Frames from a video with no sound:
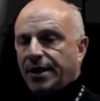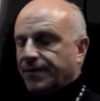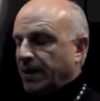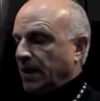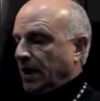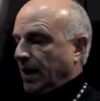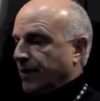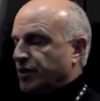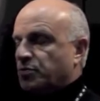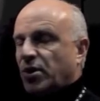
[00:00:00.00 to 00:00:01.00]
Uh,
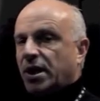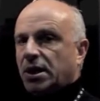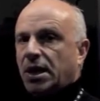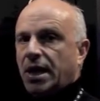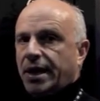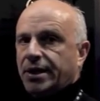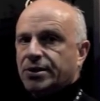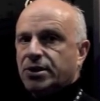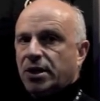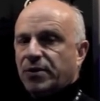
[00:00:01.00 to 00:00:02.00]
this product line
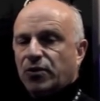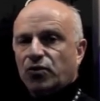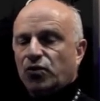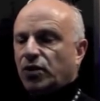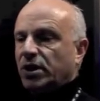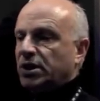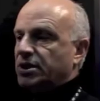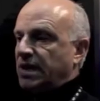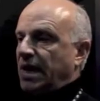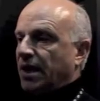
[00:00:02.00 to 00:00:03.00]
is going to be really
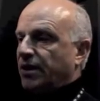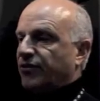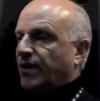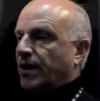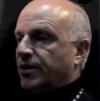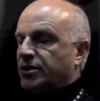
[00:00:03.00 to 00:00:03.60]
solid as far